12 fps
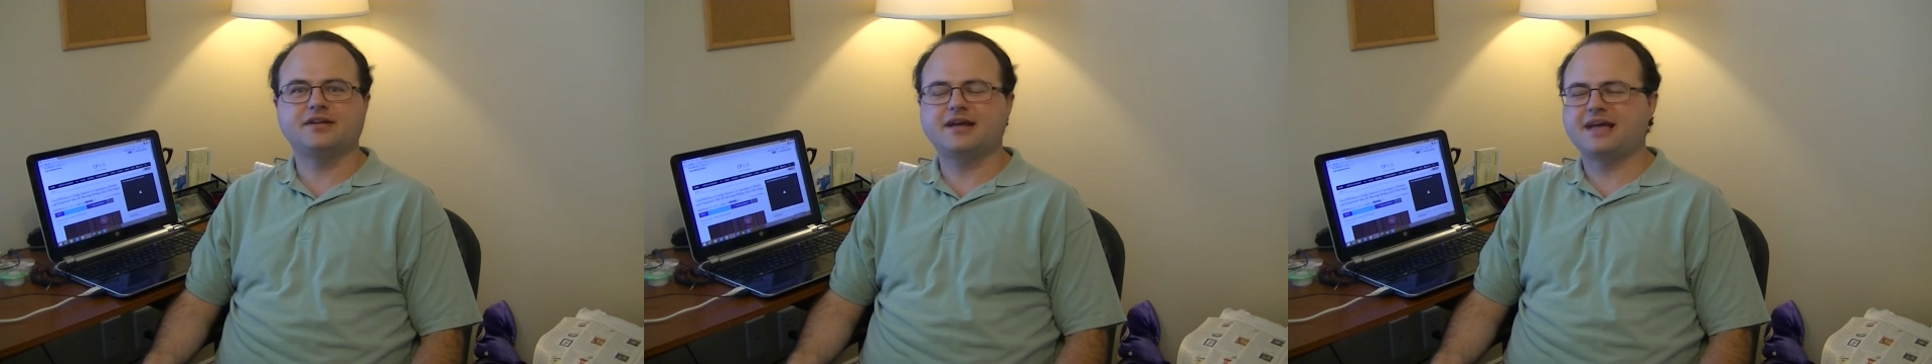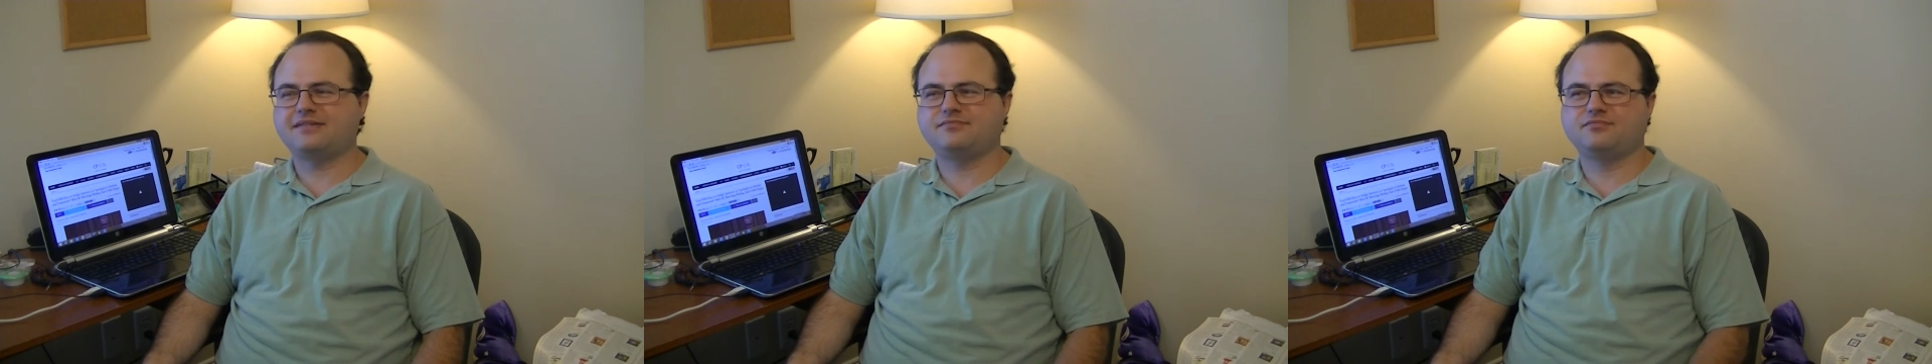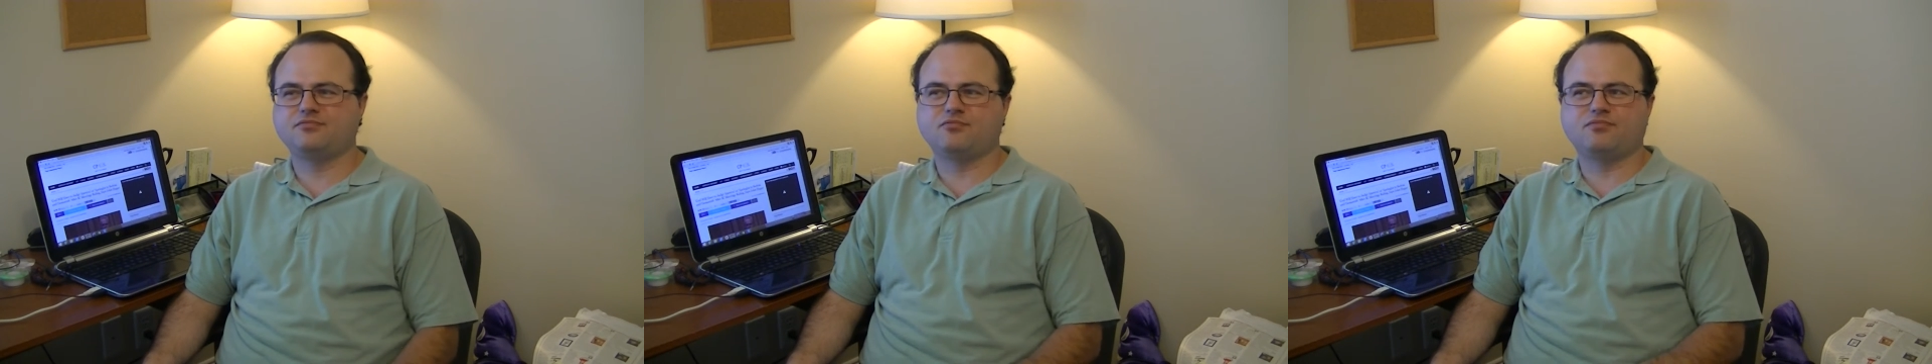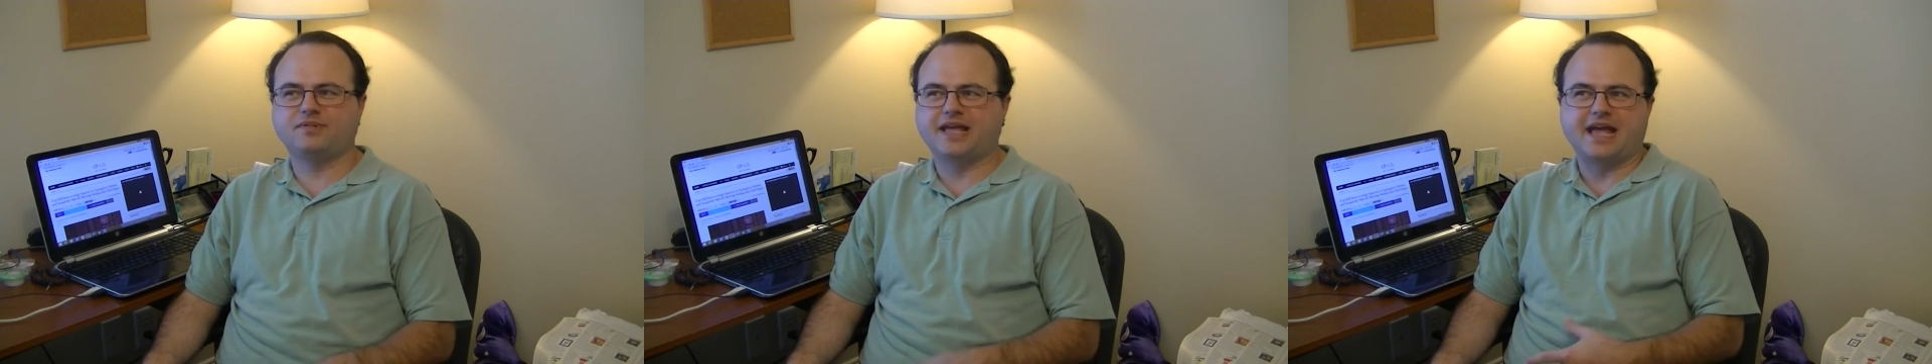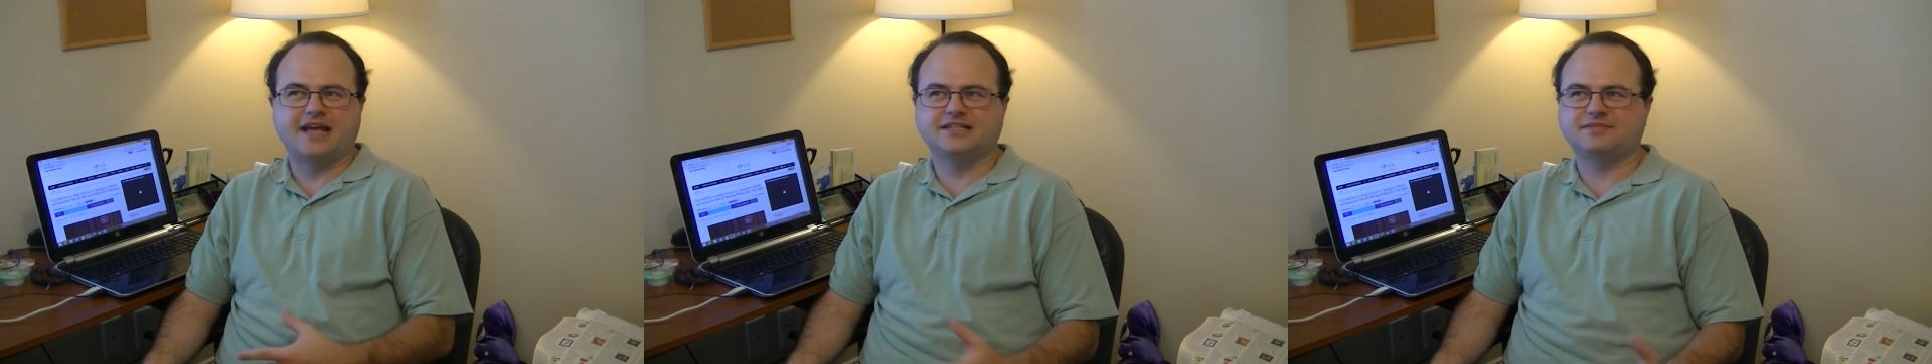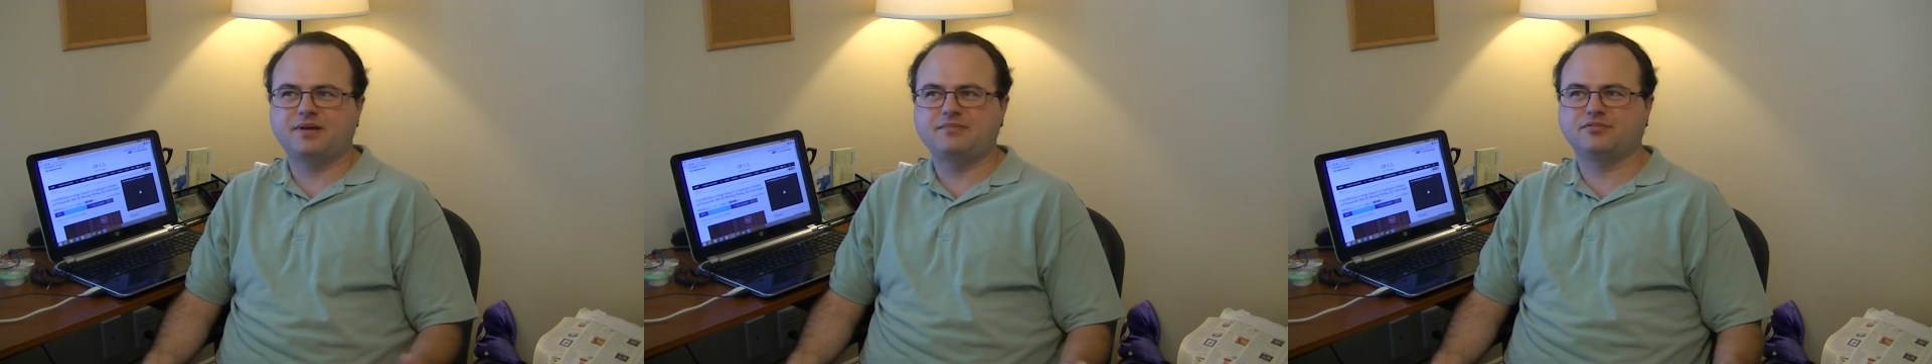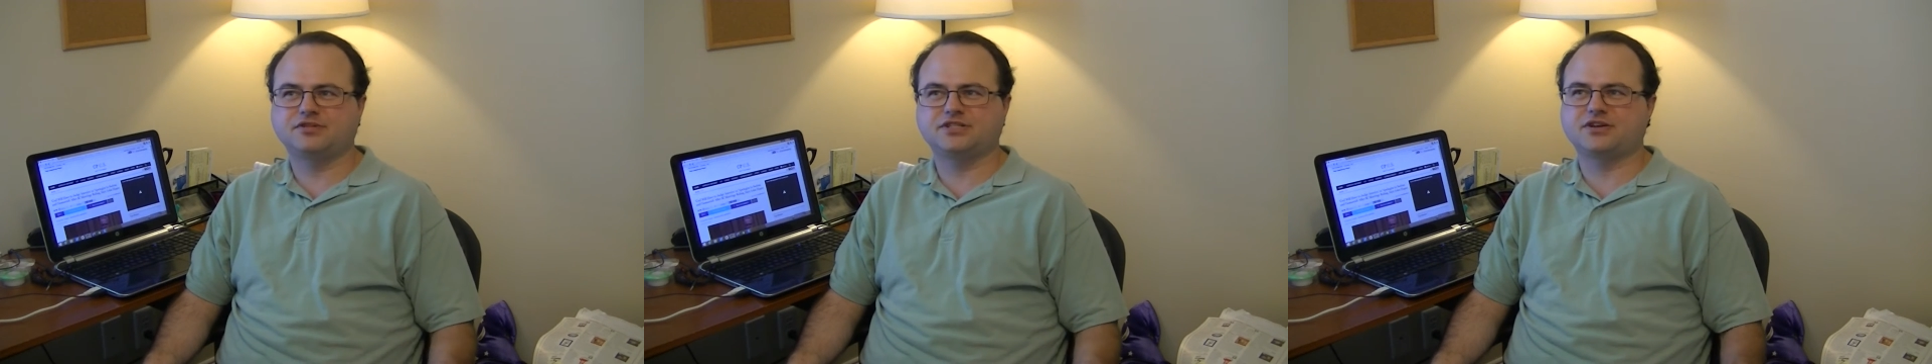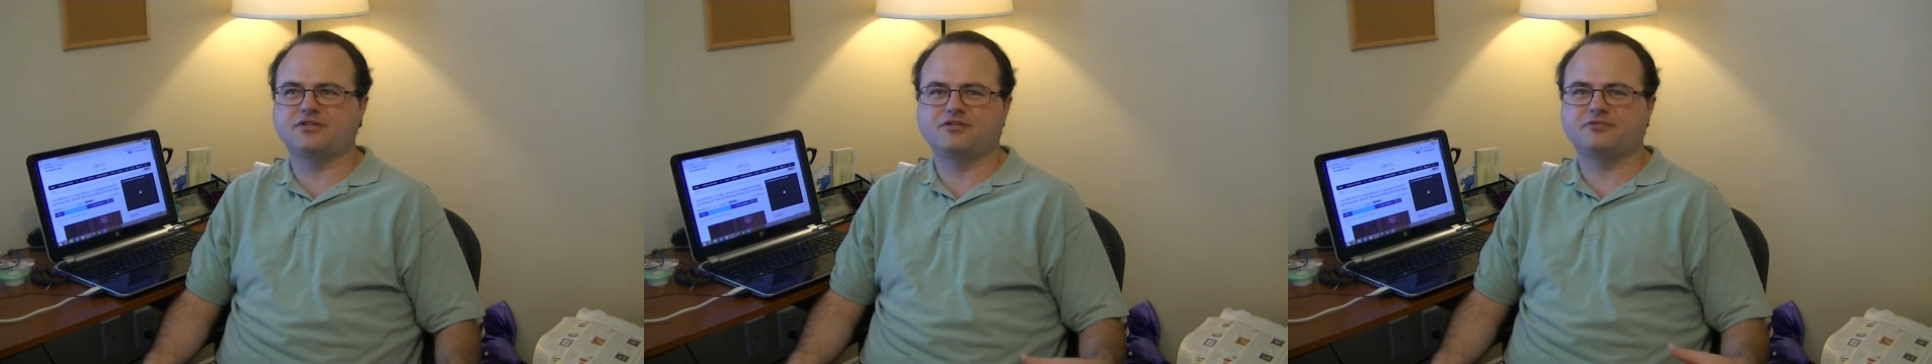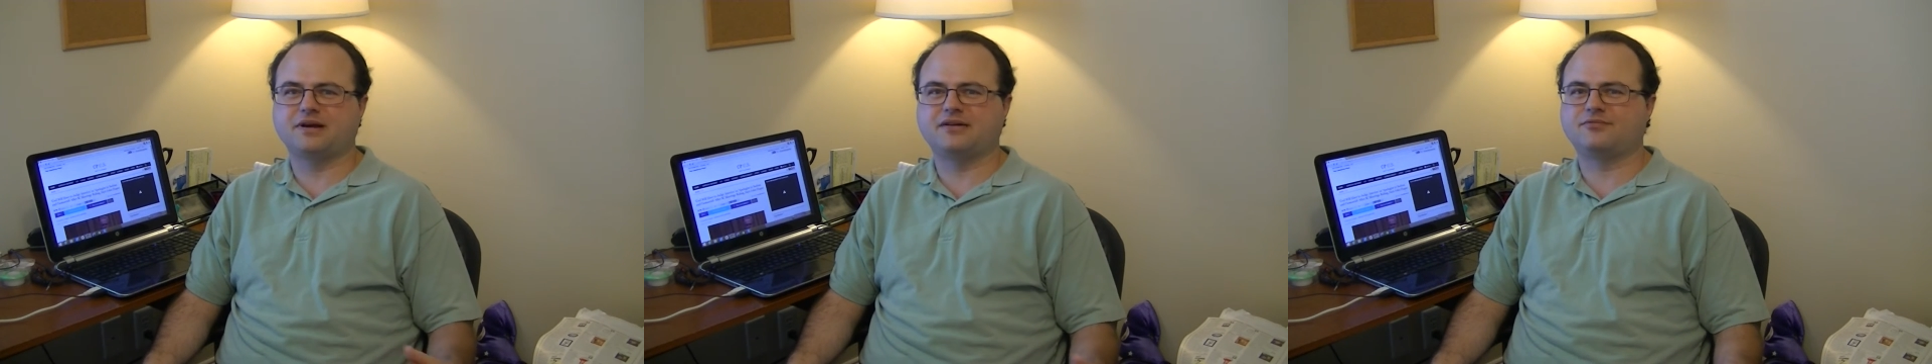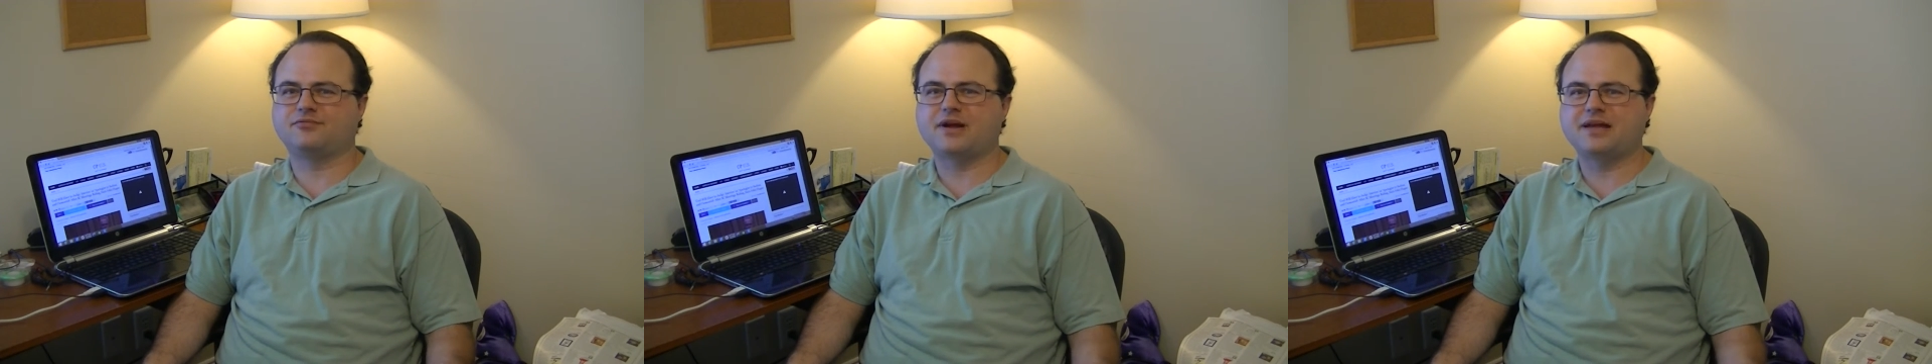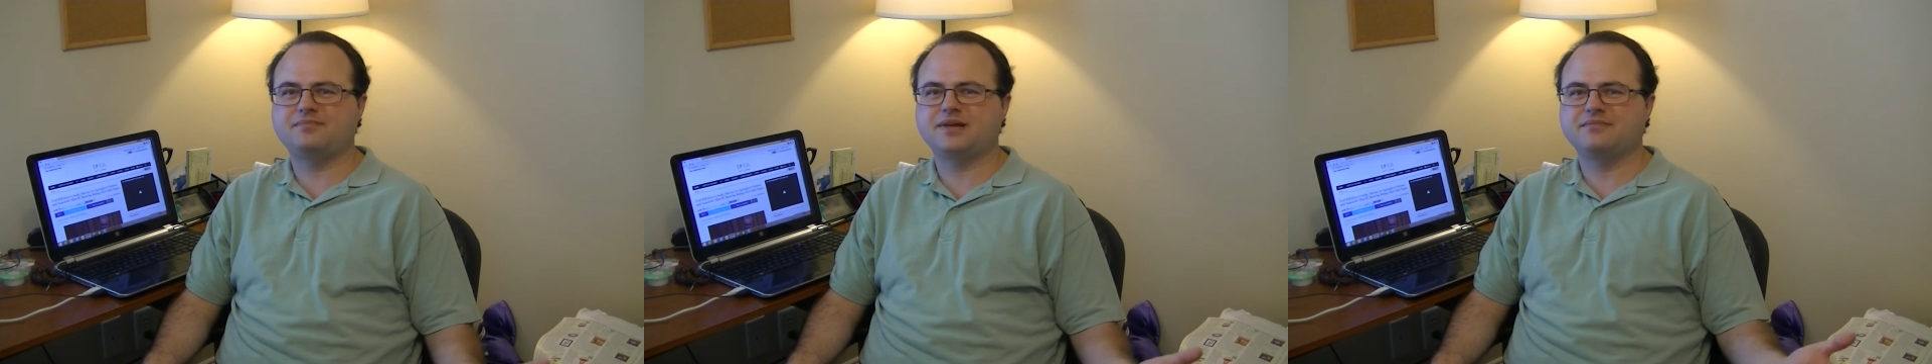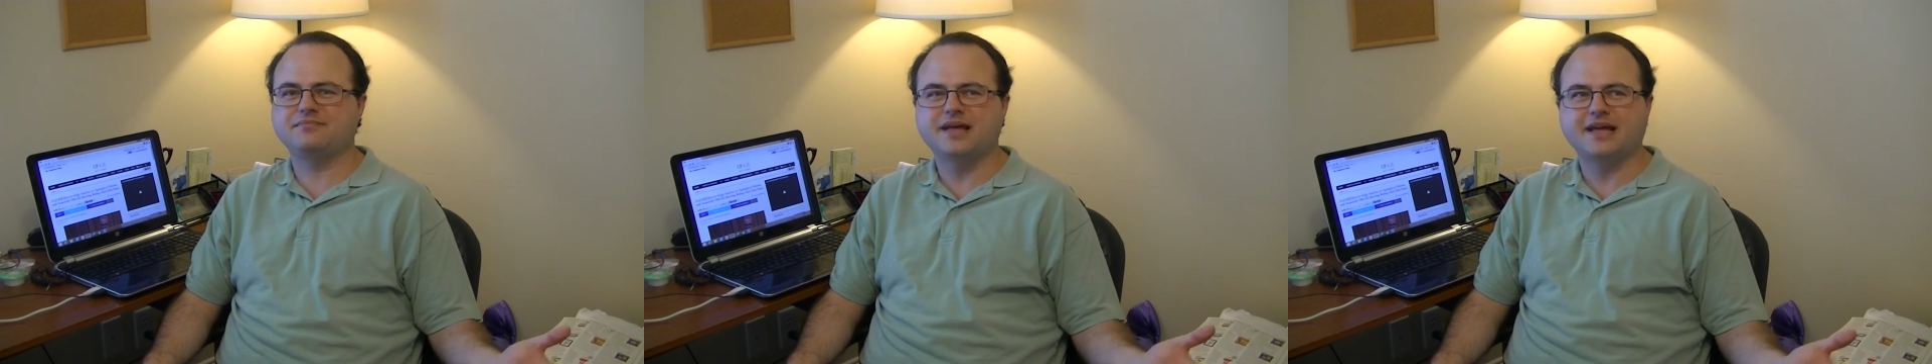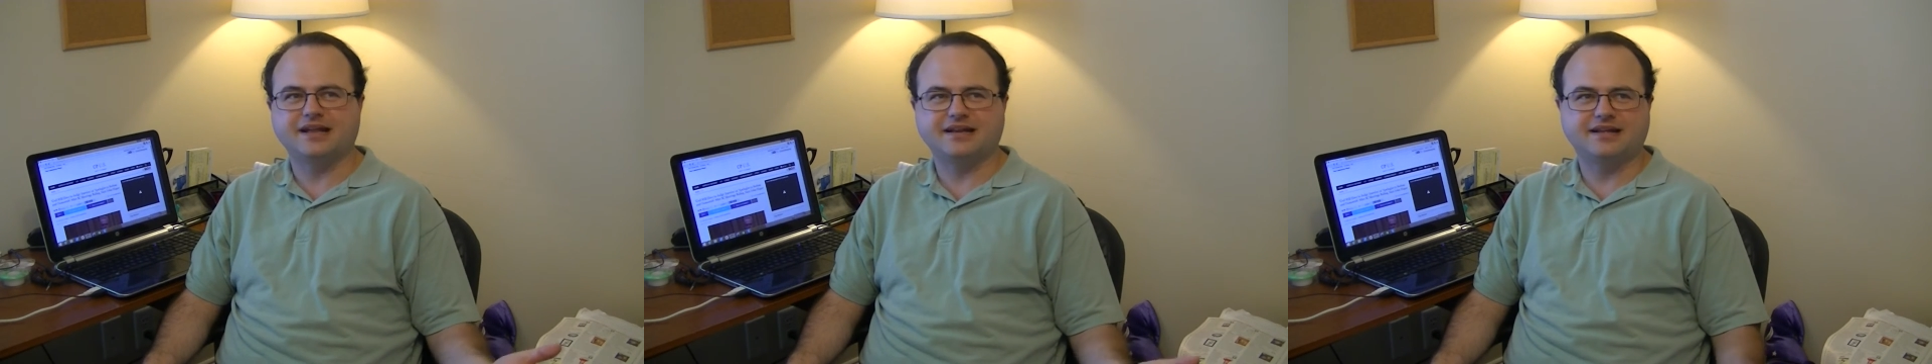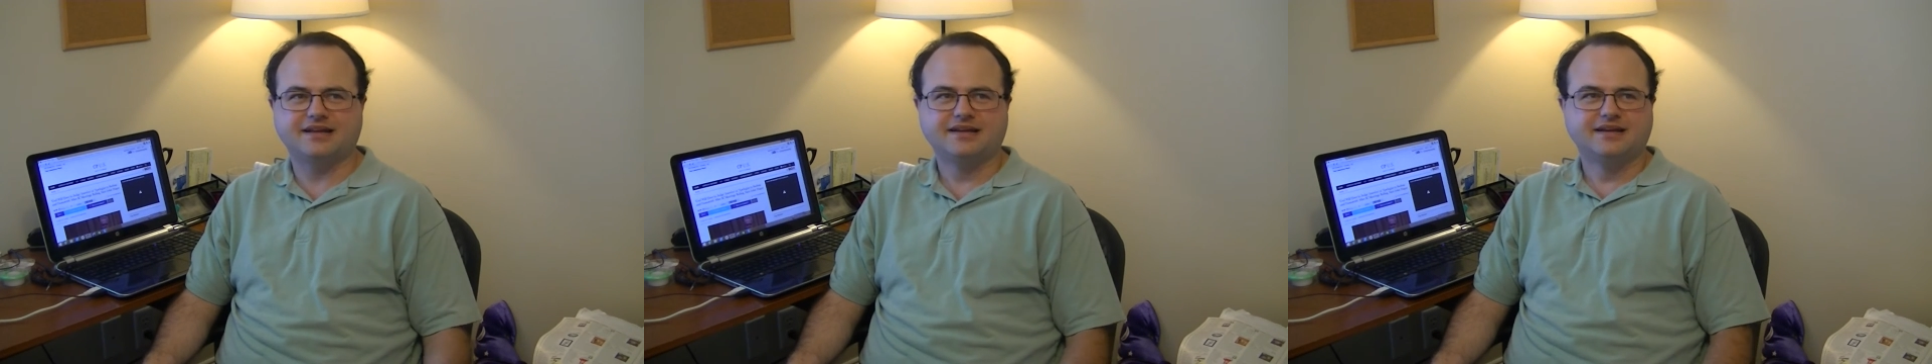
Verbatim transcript: You had gangs of people just going around raping men.